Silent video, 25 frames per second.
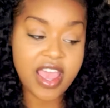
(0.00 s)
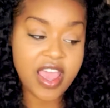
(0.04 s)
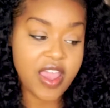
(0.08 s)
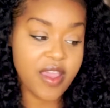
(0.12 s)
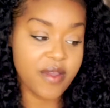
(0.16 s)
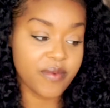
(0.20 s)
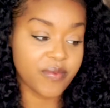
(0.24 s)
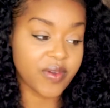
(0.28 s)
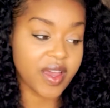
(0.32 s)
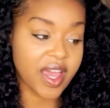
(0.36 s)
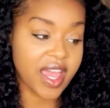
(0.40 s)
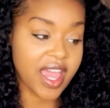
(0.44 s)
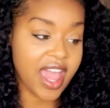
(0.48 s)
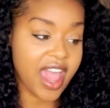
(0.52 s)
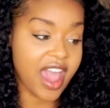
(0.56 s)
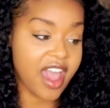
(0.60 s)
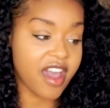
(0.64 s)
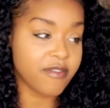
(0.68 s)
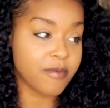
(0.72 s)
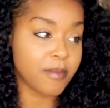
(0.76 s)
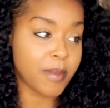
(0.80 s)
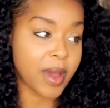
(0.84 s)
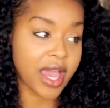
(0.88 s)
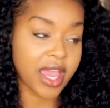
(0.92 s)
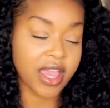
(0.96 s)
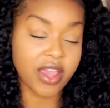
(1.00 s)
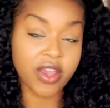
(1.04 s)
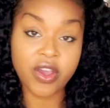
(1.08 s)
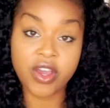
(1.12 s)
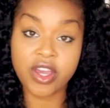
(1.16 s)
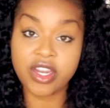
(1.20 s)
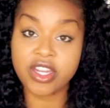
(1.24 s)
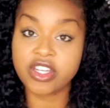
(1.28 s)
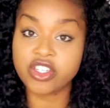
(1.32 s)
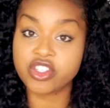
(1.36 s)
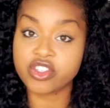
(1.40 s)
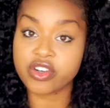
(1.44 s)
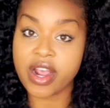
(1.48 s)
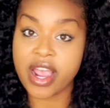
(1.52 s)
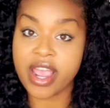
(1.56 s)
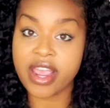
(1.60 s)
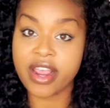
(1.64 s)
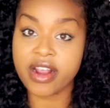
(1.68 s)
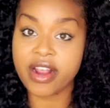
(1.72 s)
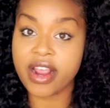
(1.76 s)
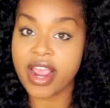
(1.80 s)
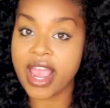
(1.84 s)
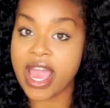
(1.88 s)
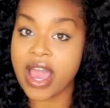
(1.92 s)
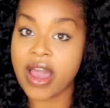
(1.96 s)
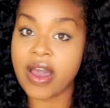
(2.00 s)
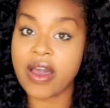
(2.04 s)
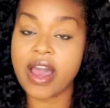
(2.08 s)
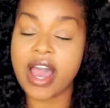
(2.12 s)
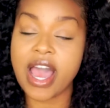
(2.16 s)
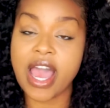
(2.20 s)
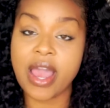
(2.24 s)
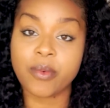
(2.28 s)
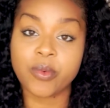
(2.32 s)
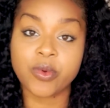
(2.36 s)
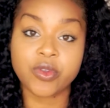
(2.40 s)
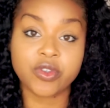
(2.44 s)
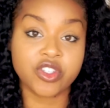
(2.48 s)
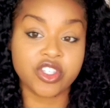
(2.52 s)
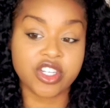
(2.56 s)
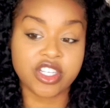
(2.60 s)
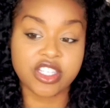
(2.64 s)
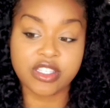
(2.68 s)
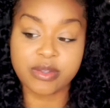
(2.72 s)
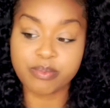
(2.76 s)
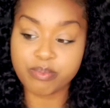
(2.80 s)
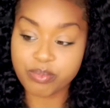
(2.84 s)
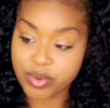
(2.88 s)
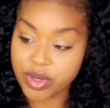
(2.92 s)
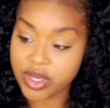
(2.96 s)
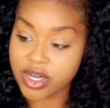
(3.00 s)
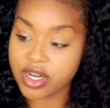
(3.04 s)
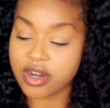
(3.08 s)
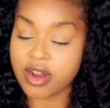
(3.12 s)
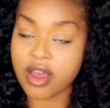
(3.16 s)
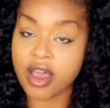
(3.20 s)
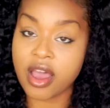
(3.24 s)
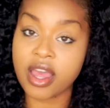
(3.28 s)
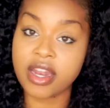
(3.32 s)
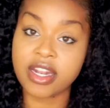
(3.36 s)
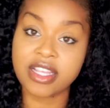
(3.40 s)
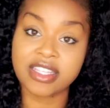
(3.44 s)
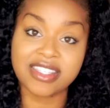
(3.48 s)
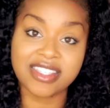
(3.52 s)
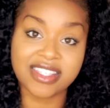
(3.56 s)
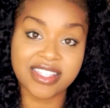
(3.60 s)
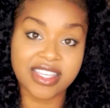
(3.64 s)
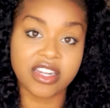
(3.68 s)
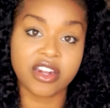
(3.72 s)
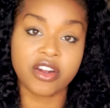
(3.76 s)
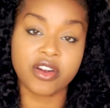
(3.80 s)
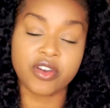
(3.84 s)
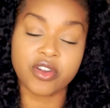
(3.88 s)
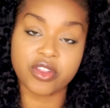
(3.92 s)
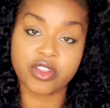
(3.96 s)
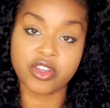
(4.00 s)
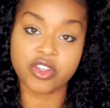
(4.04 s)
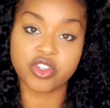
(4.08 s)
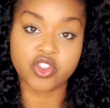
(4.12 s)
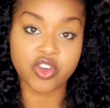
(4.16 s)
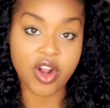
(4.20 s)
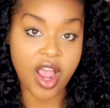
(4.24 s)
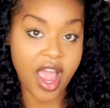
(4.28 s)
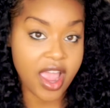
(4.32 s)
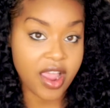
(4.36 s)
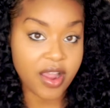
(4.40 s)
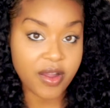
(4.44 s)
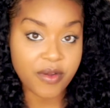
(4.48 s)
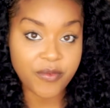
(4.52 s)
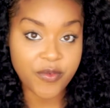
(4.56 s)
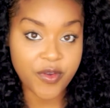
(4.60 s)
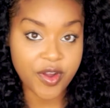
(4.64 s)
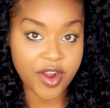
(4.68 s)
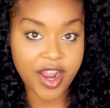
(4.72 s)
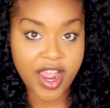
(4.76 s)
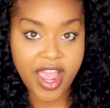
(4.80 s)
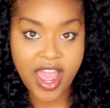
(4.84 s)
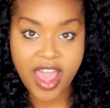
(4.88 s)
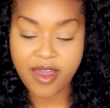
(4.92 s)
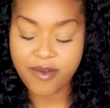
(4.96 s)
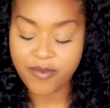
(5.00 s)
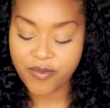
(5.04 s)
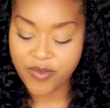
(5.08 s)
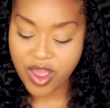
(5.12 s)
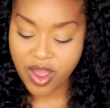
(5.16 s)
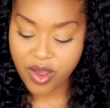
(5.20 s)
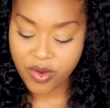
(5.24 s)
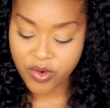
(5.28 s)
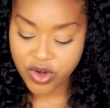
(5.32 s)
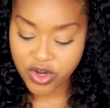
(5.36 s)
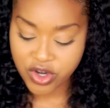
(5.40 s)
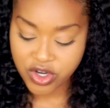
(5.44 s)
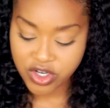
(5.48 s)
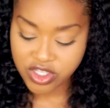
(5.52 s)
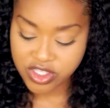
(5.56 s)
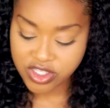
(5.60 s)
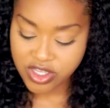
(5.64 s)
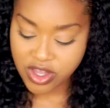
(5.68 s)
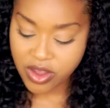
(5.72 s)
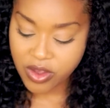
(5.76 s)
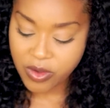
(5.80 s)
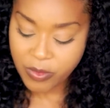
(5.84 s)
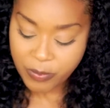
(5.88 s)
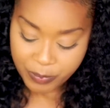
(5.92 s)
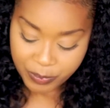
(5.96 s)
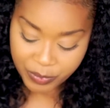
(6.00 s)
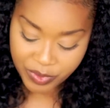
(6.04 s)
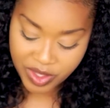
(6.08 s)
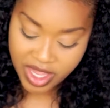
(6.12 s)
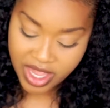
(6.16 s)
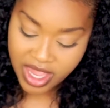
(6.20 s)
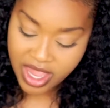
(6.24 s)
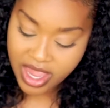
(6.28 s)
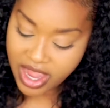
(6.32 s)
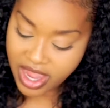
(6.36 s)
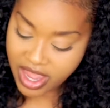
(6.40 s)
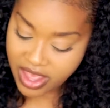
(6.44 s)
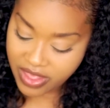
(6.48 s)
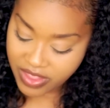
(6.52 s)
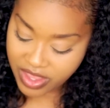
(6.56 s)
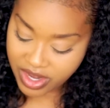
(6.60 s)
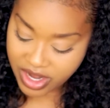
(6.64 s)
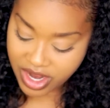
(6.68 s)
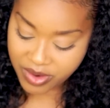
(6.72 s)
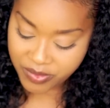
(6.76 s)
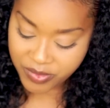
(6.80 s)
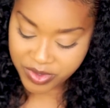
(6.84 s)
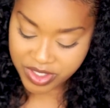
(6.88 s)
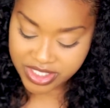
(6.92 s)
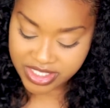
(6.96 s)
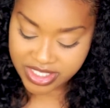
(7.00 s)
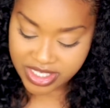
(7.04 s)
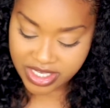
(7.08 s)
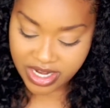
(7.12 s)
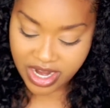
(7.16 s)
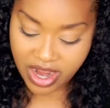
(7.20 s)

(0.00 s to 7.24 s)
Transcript: If I have my hooded dryer out, I will just put it on and sit under the dryer for a half hour or so, and then I rinse it